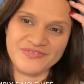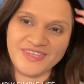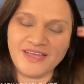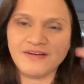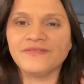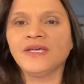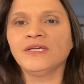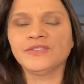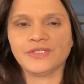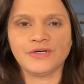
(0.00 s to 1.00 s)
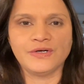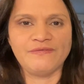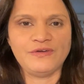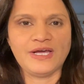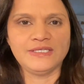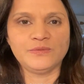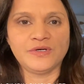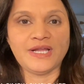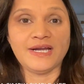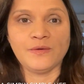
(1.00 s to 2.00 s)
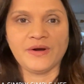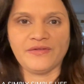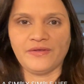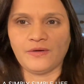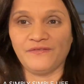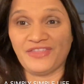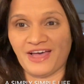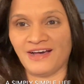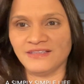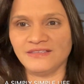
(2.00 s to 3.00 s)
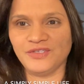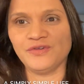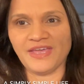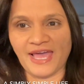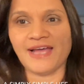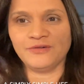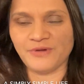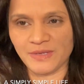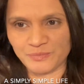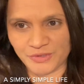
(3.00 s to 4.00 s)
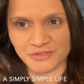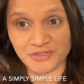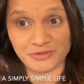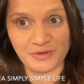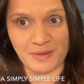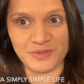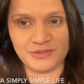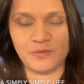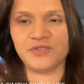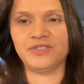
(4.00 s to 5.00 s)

Yeah. So if you guys were not aware of that, you can rent books through Amazon, which